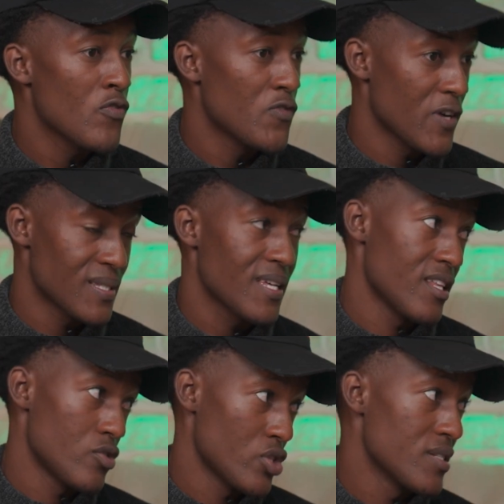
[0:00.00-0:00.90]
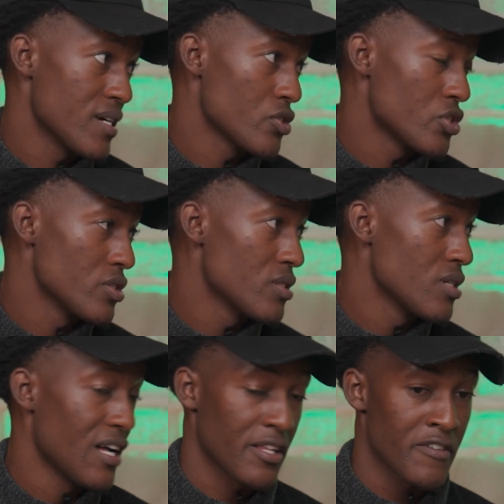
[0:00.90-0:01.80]
fast are the
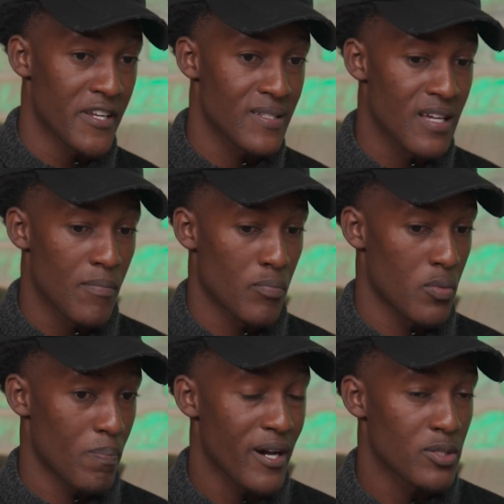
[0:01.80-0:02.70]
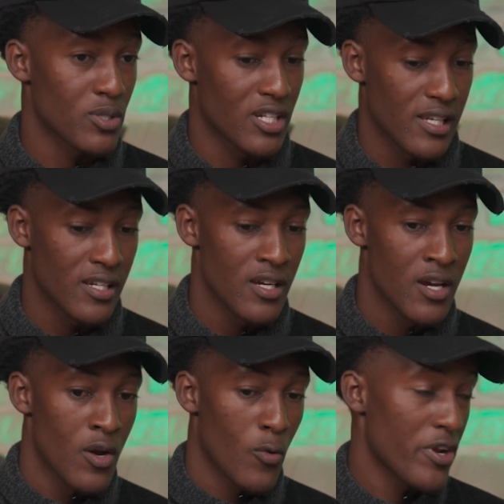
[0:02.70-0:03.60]
transactions. I'll give an example. Personally,
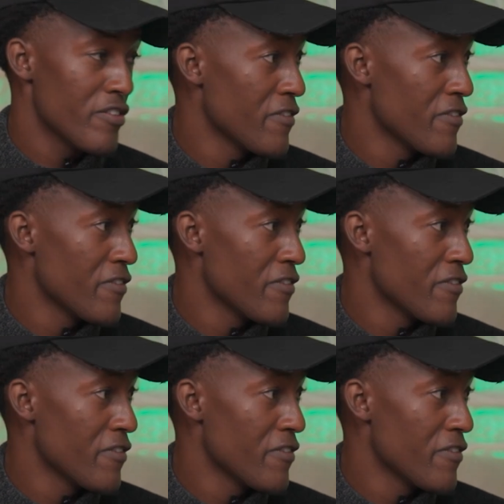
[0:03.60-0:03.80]
whenever